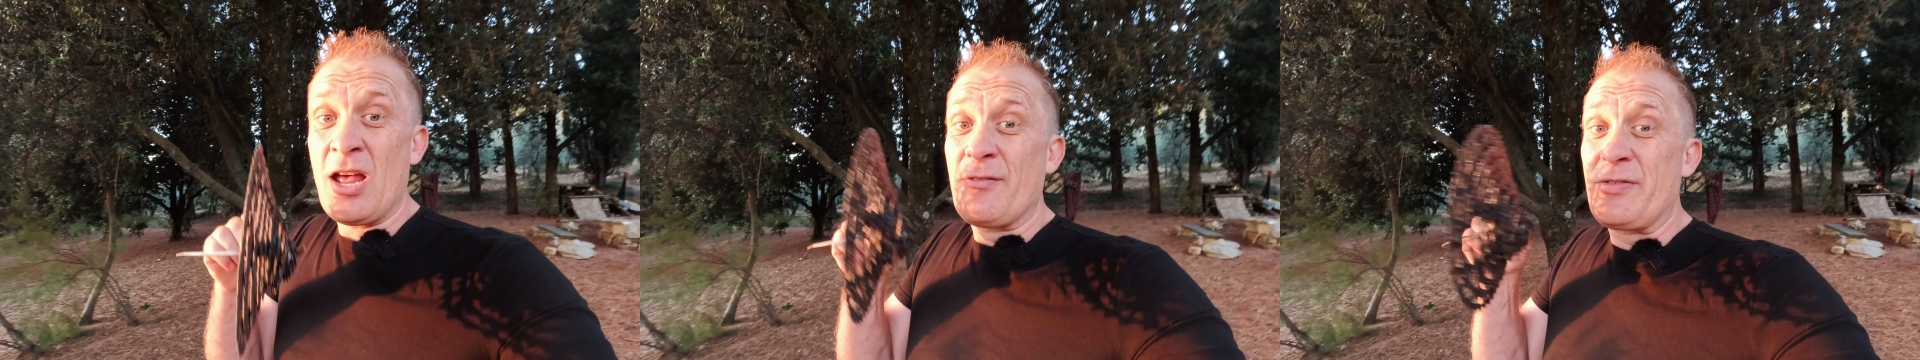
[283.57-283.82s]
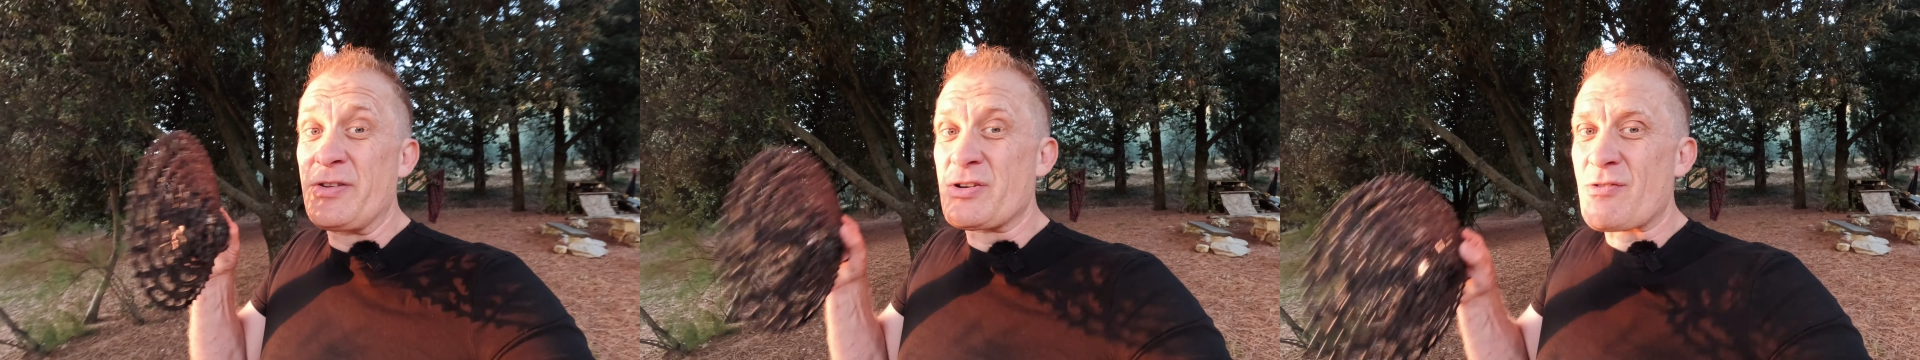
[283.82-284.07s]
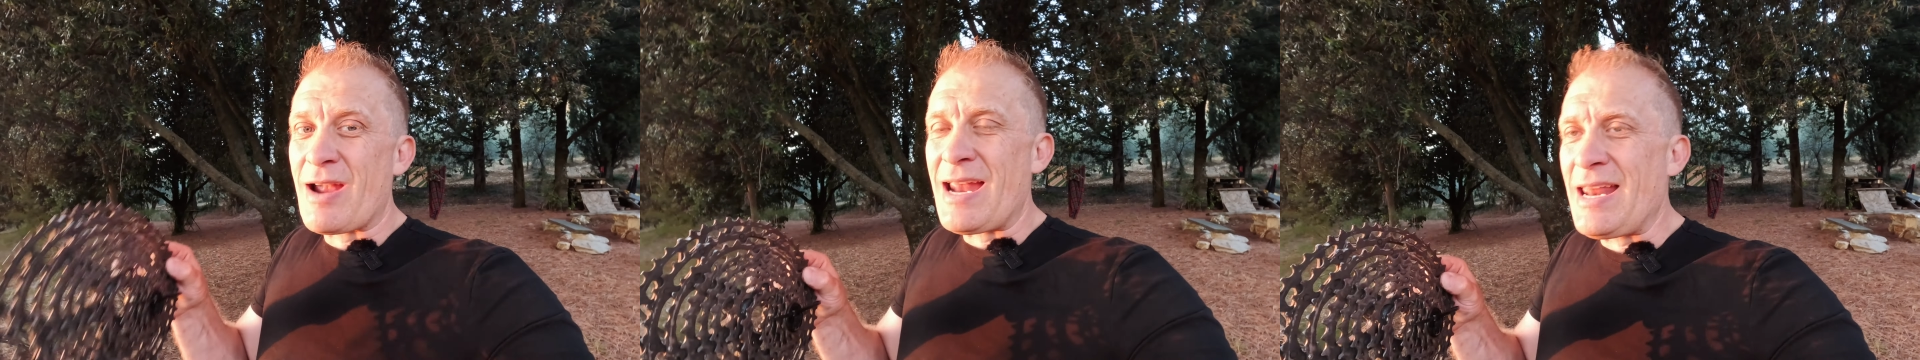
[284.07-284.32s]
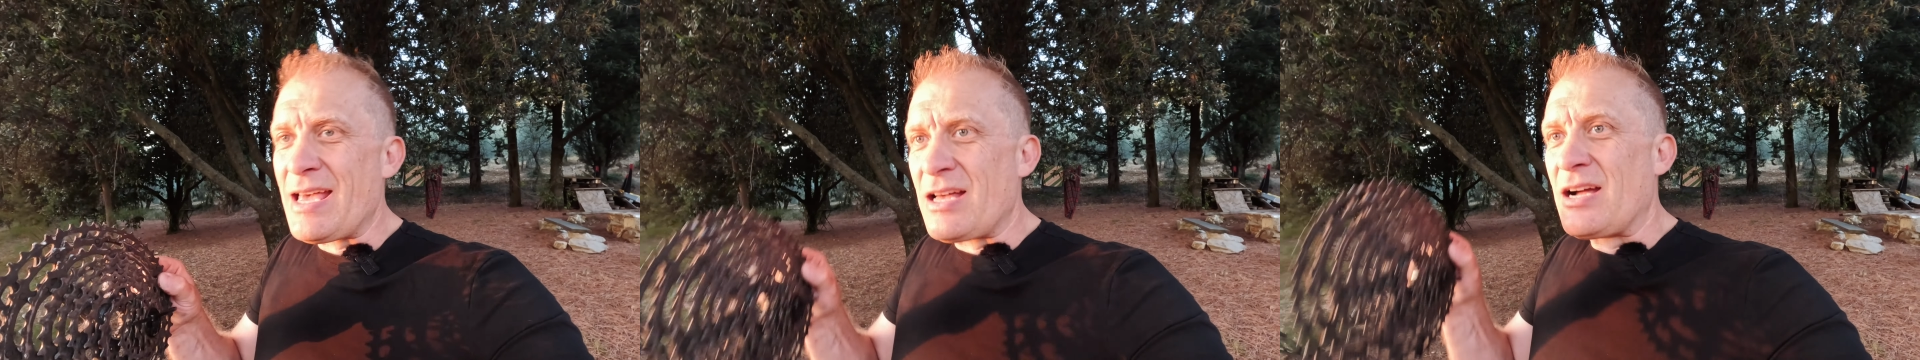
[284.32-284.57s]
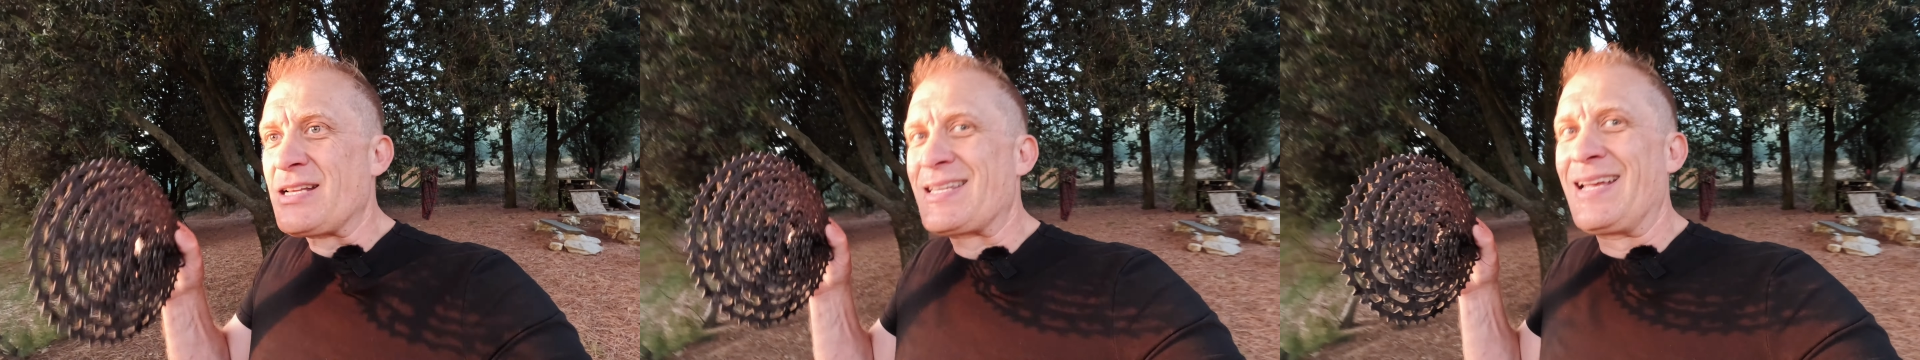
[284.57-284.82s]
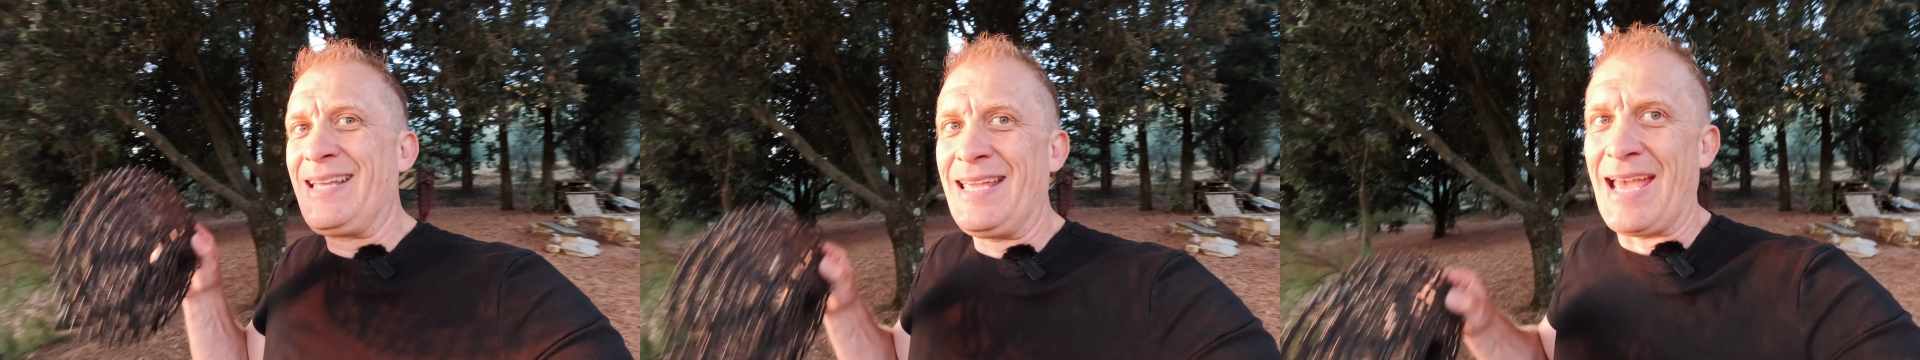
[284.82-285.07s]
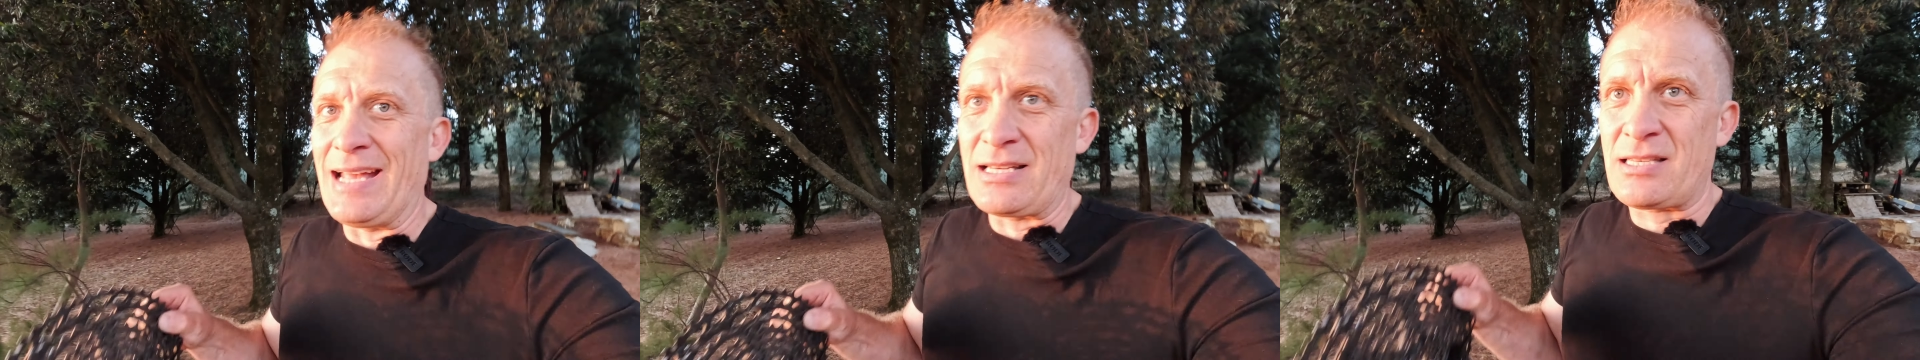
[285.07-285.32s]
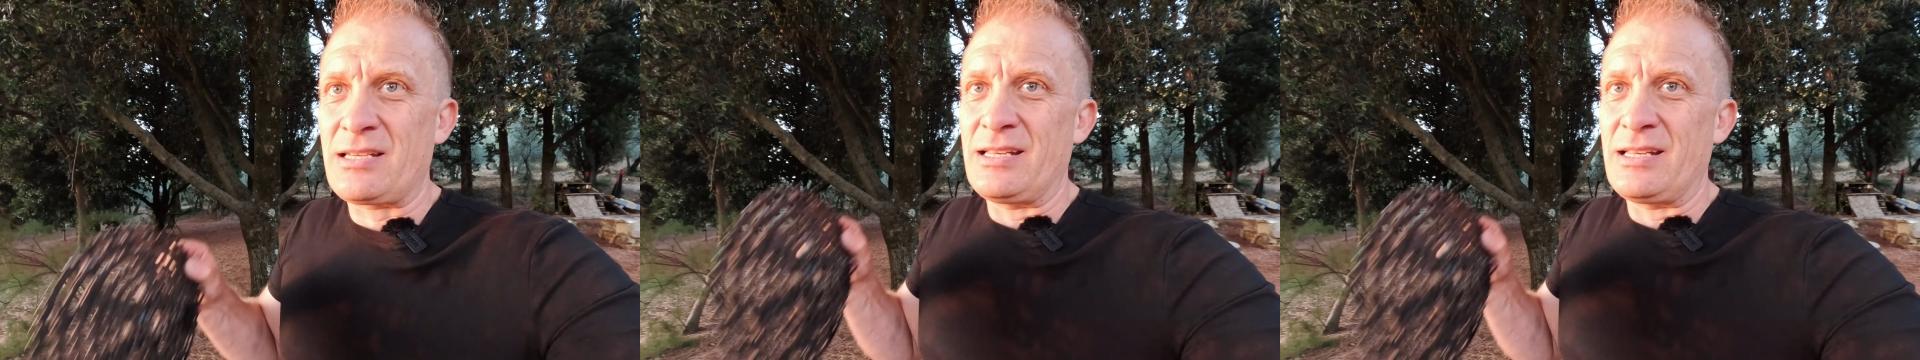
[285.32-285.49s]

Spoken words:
For the derailleur, I'd say yes.